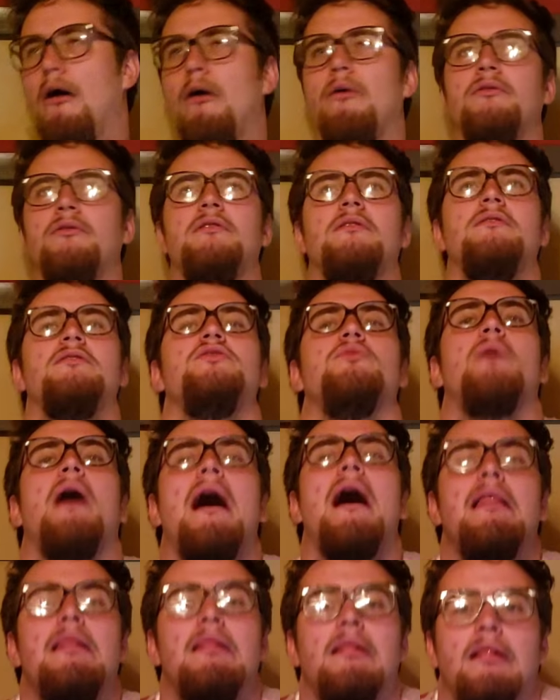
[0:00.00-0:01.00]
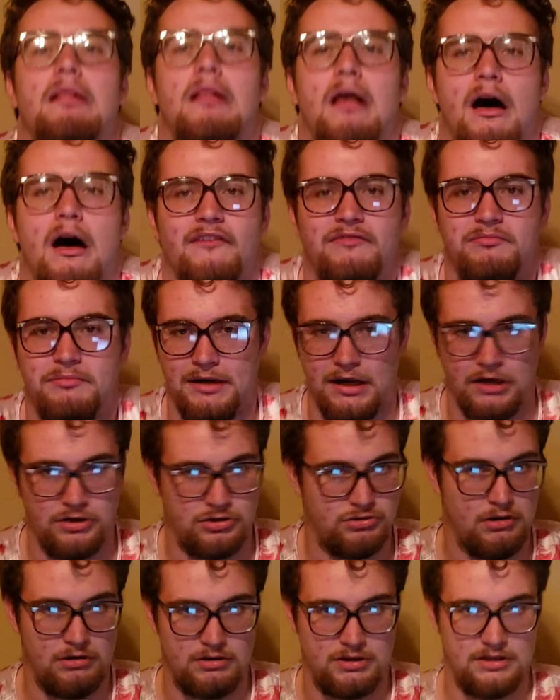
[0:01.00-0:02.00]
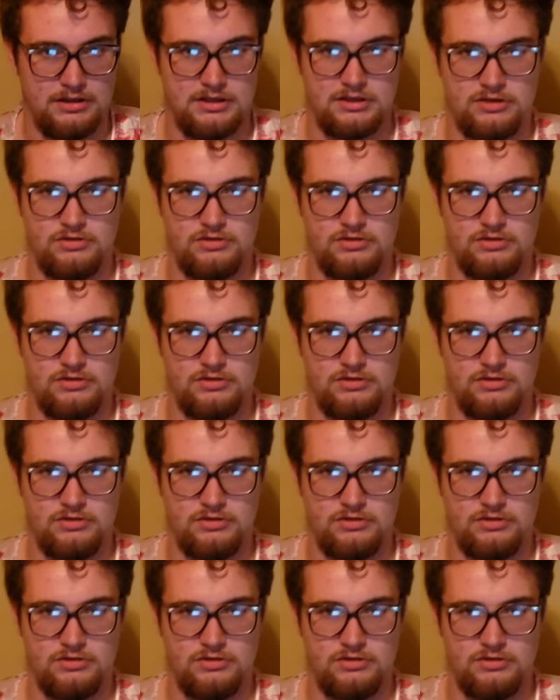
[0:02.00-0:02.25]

Oh, do I love me a drunken